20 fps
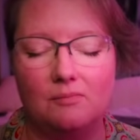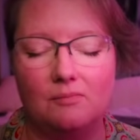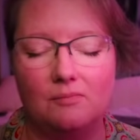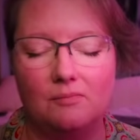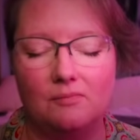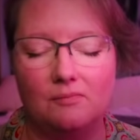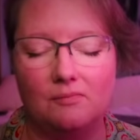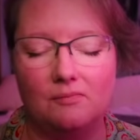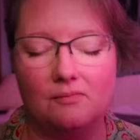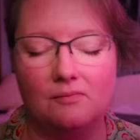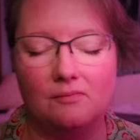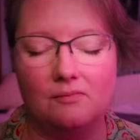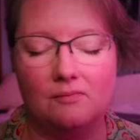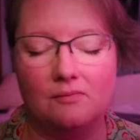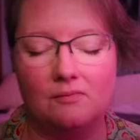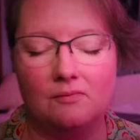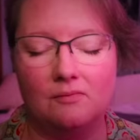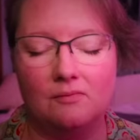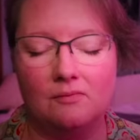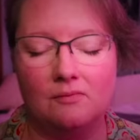
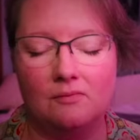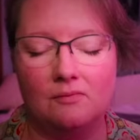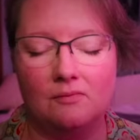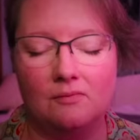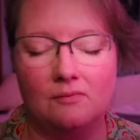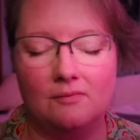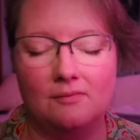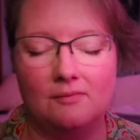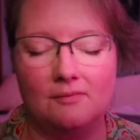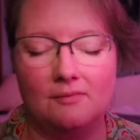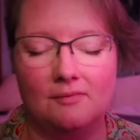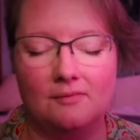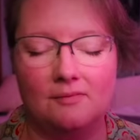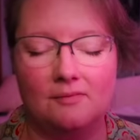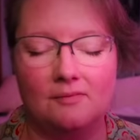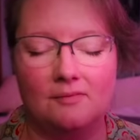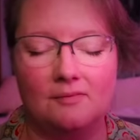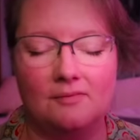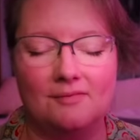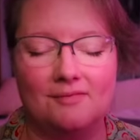
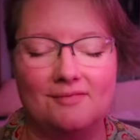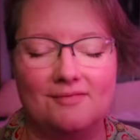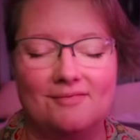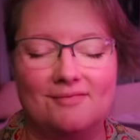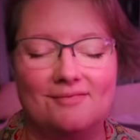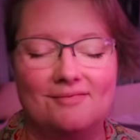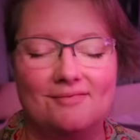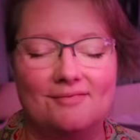(no one is talking)